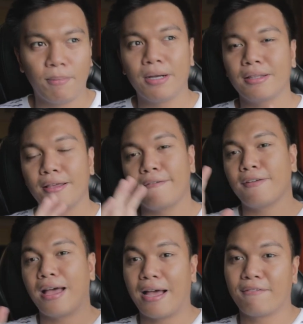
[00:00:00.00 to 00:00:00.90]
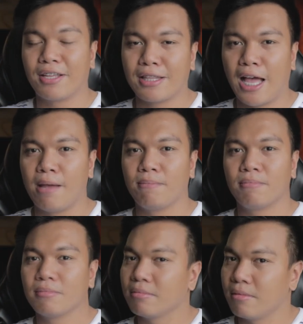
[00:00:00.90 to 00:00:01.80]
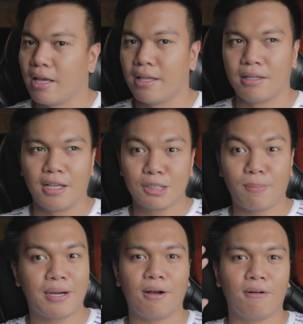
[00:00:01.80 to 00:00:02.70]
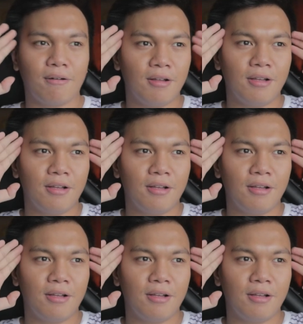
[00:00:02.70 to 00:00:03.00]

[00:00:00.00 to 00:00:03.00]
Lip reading: But if I have the time and na-inspire ako